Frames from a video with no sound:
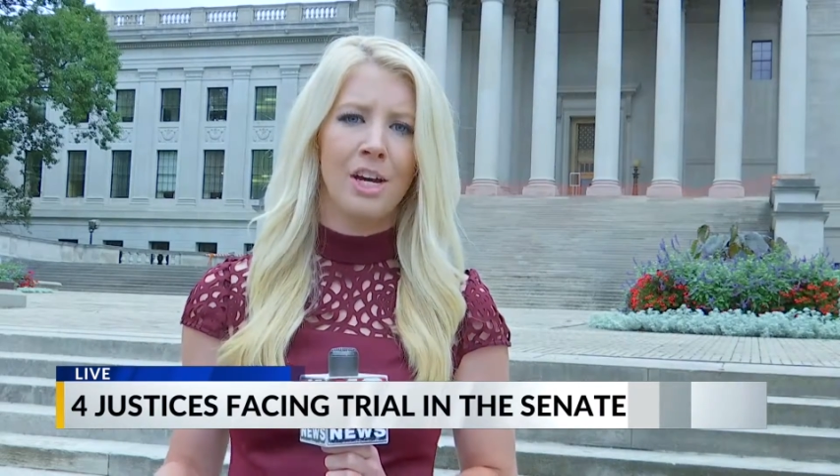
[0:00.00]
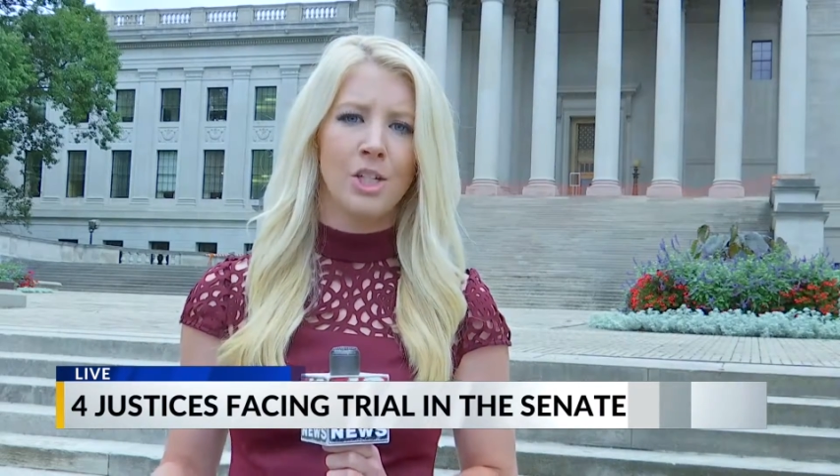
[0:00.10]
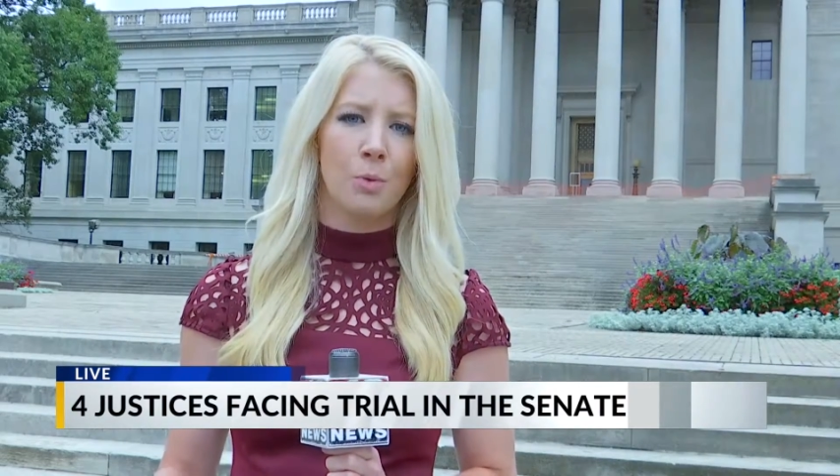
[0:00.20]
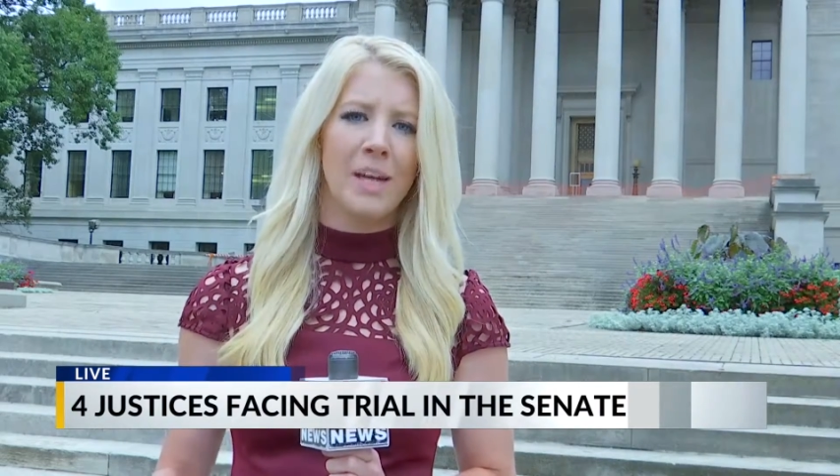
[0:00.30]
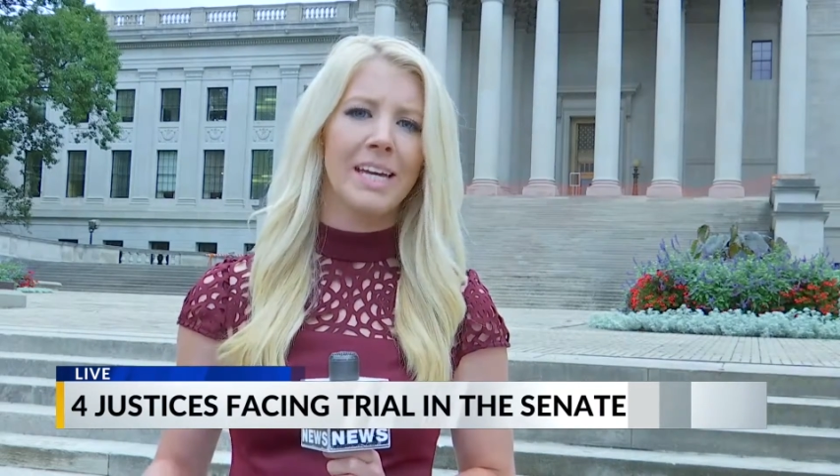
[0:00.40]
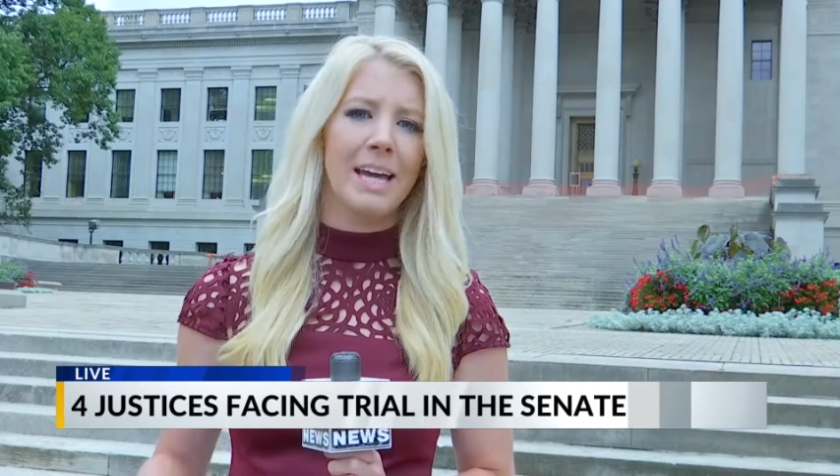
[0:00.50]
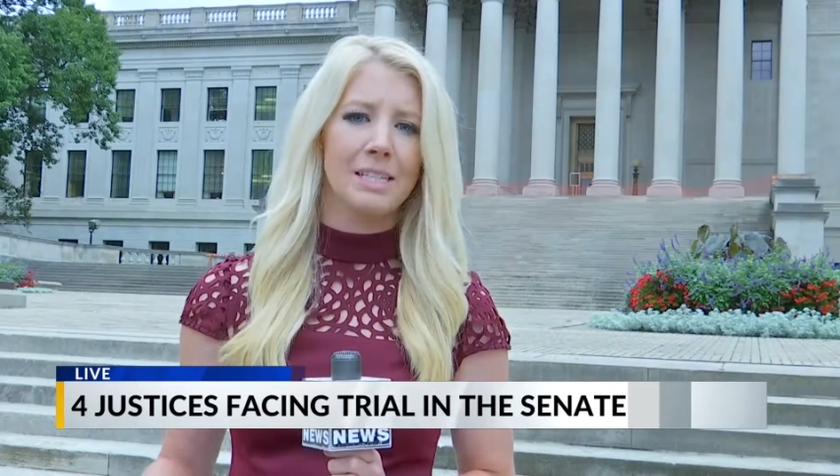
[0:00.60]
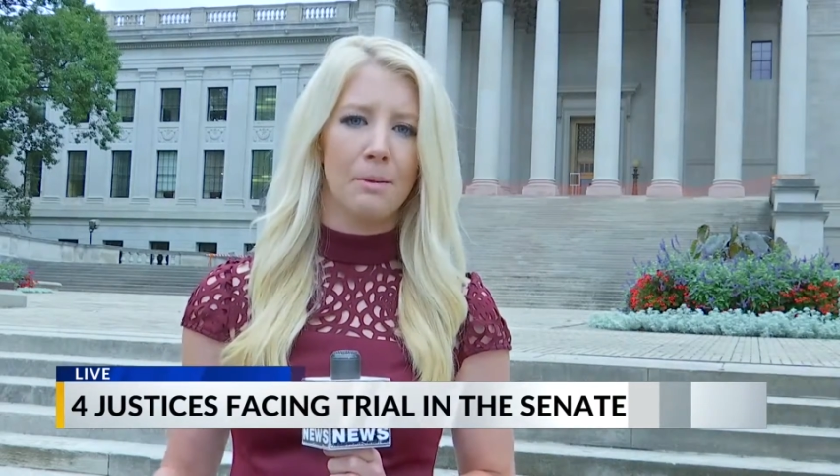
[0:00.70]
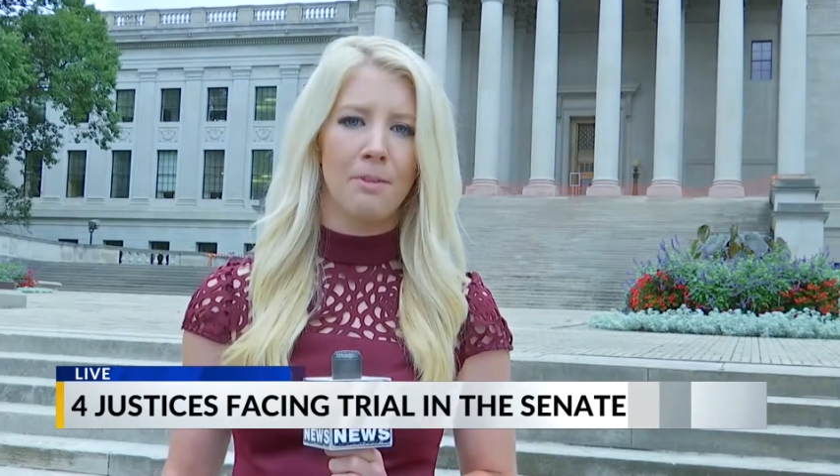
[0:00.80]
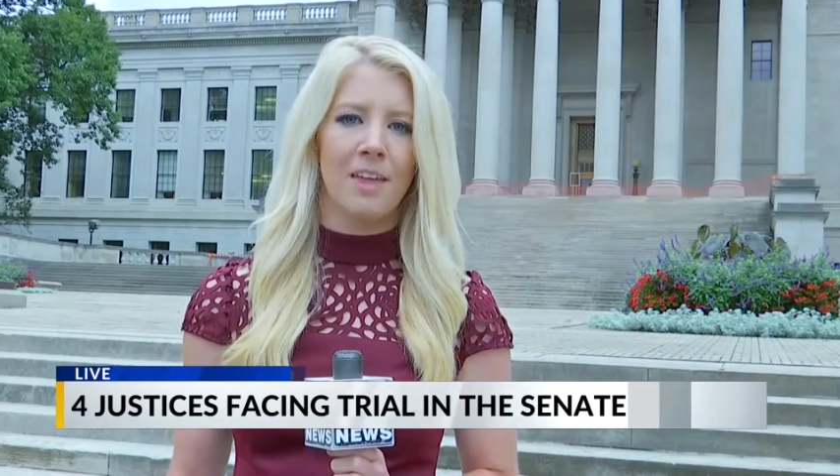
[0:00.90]
to regain
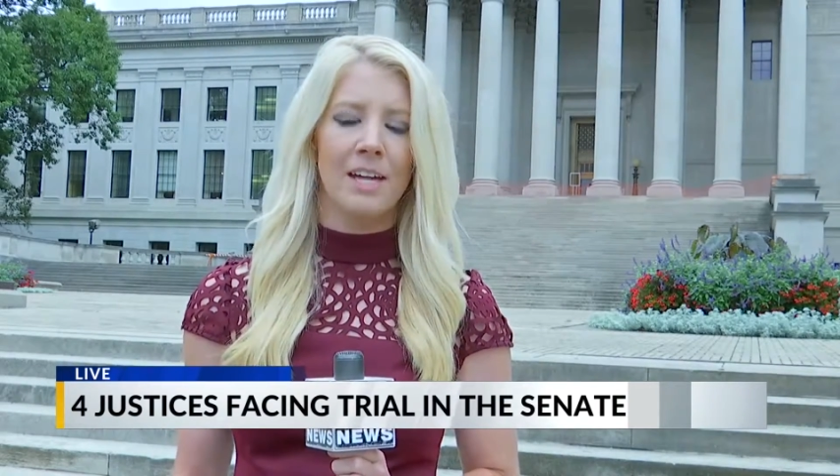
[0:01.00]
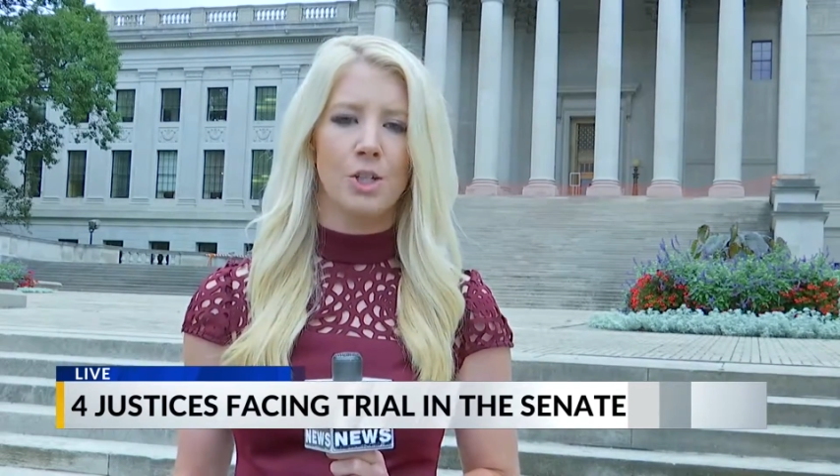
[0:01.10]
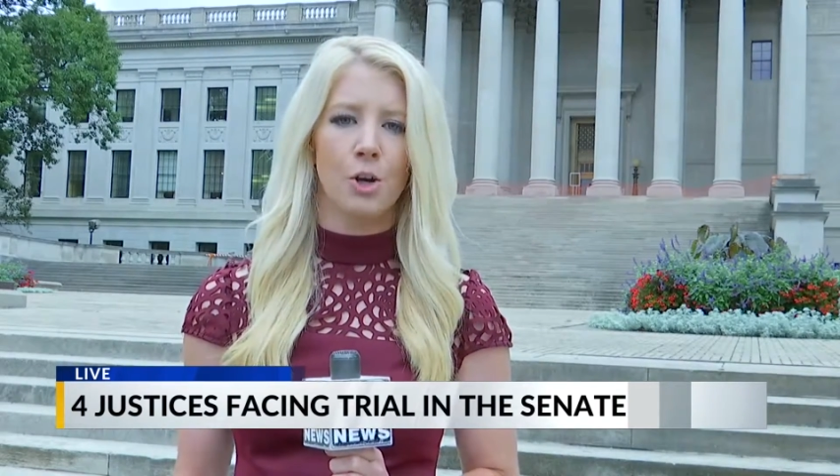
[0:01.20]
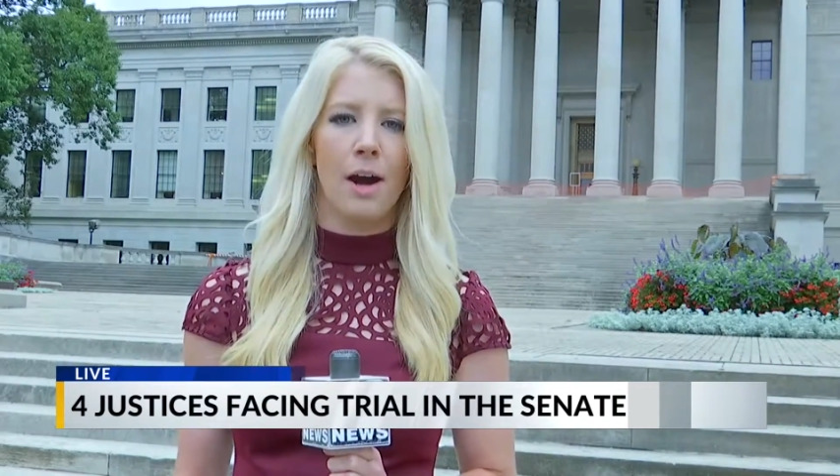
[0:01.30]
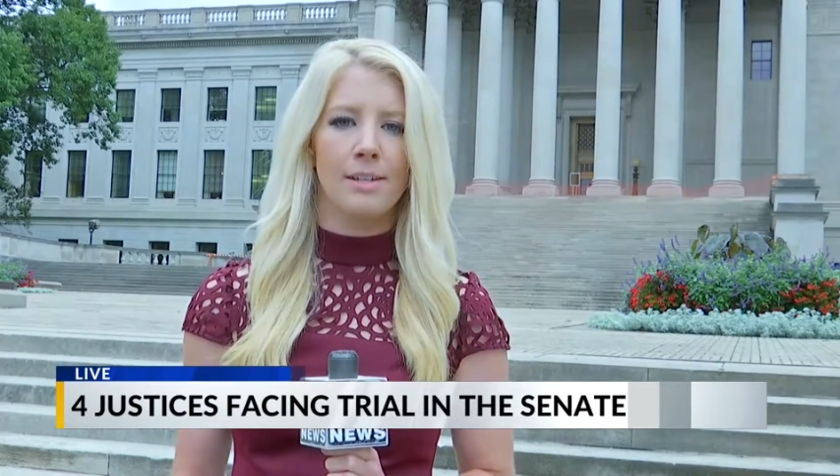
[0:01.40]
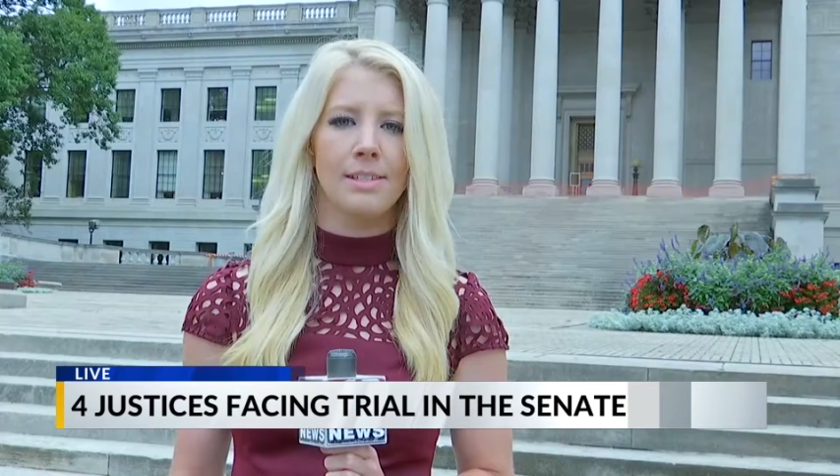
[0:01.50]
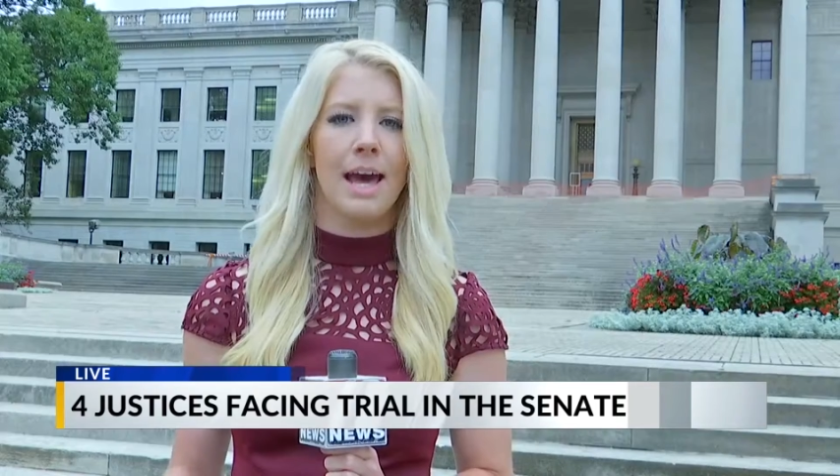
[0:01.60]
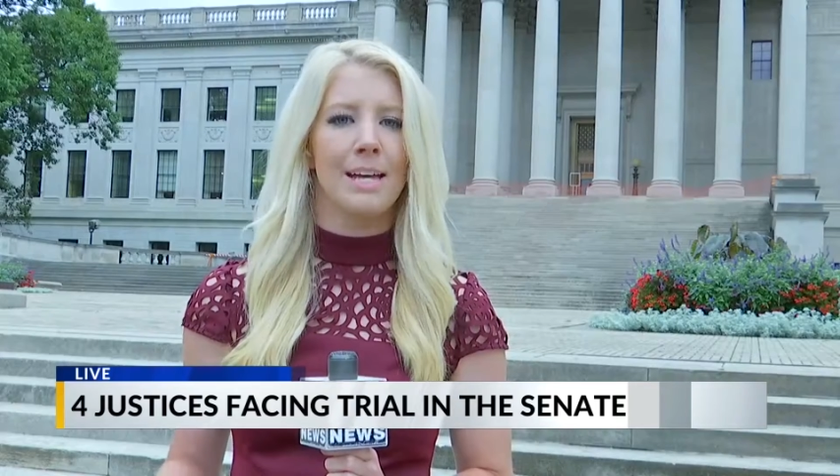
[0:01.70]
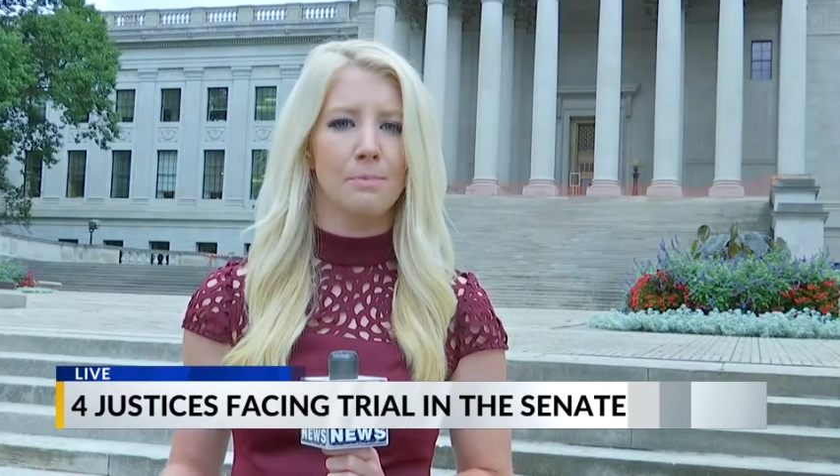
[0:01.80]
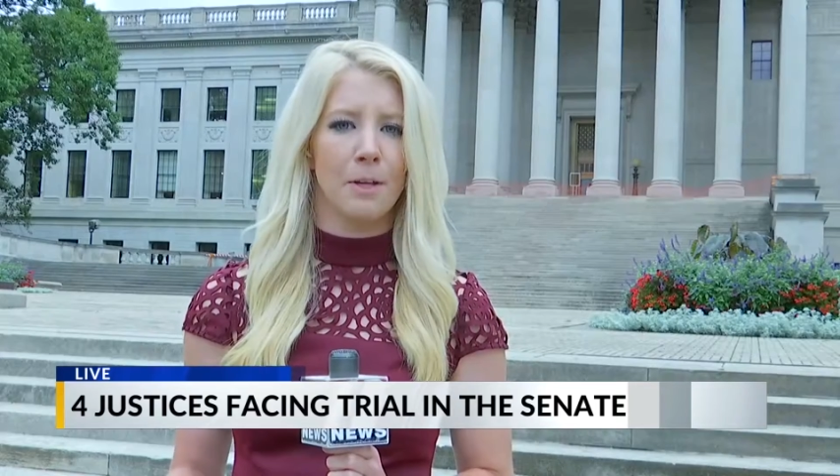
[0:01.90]
some of that trust that
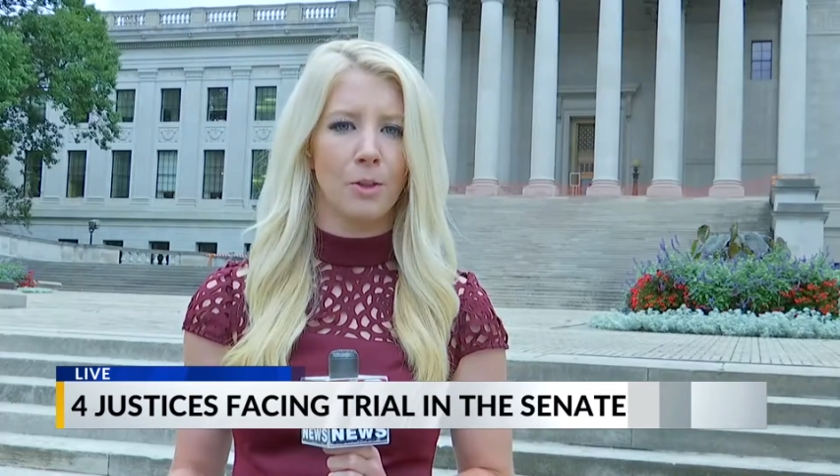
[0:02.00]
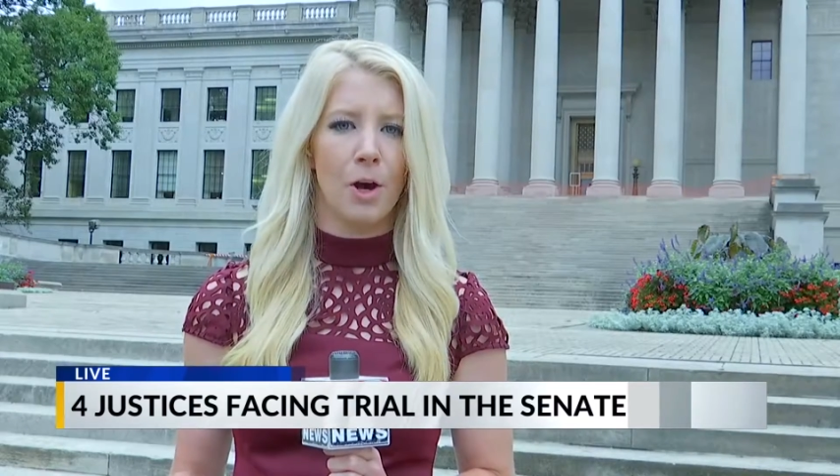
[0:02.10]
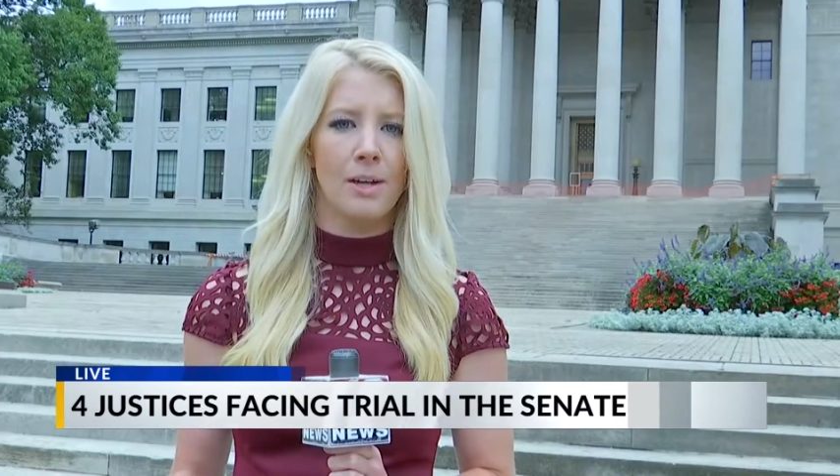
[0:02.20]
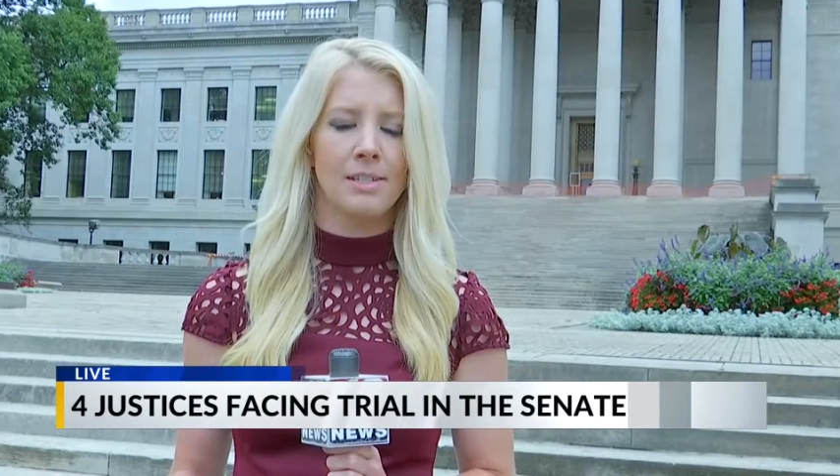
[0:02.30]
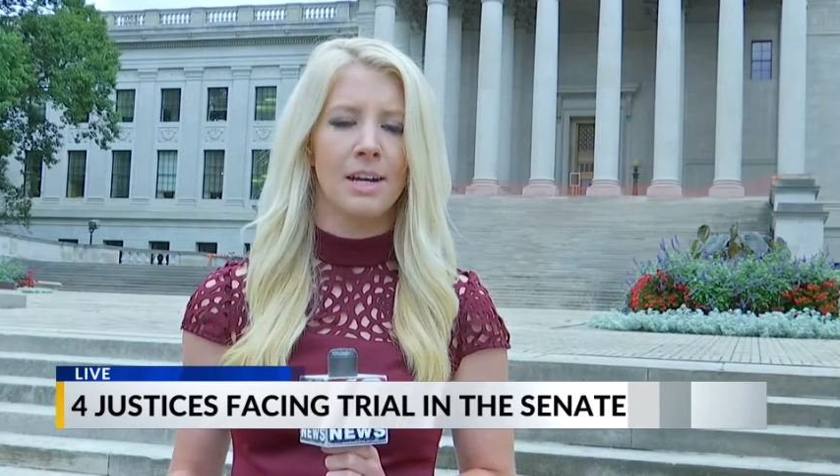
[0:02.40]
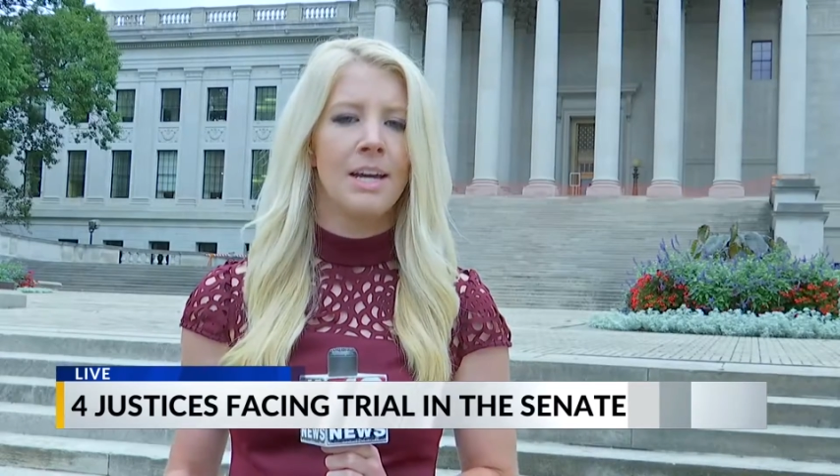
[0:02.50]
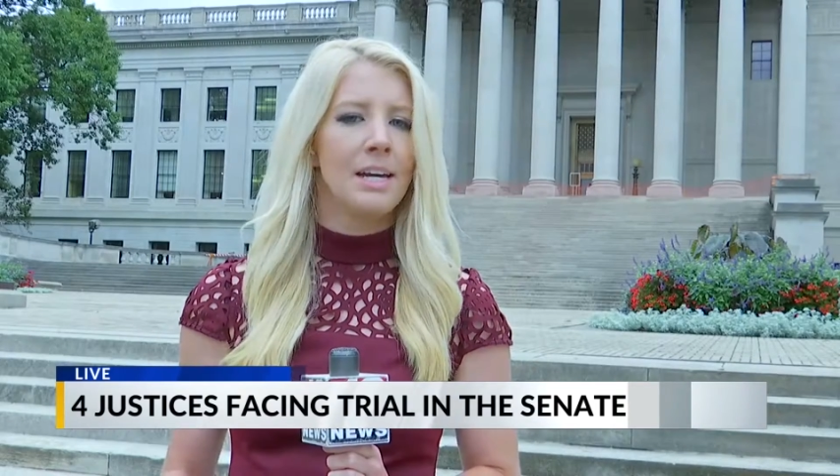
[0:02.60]
has been lost